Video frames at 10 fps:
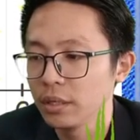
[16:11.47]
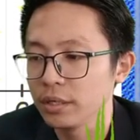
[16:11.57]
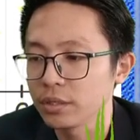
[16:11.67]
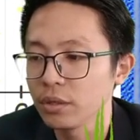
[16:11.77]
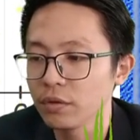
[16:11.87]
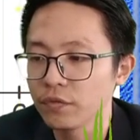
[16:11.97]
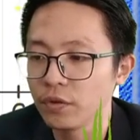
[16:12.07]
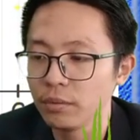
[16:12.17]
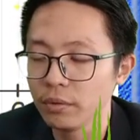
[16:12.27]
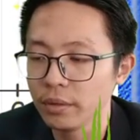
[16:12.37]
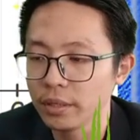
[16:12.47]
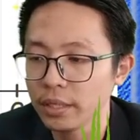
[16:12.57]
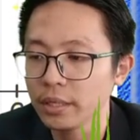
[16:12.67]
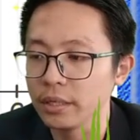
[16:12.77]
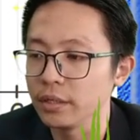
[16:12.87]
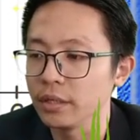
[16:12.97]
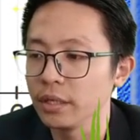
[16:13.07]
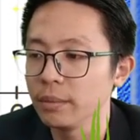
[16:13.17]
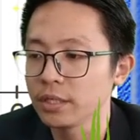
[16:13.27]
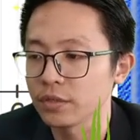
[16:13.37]
not formed over here. The
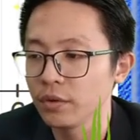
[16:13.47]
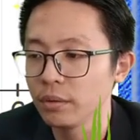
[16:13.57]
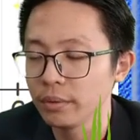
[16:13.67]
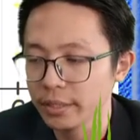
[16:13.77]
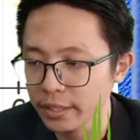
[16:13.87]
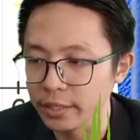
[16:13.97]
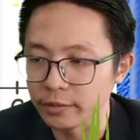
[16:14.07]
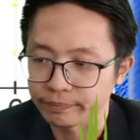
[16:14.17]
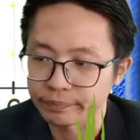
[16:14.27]
image is formed over here.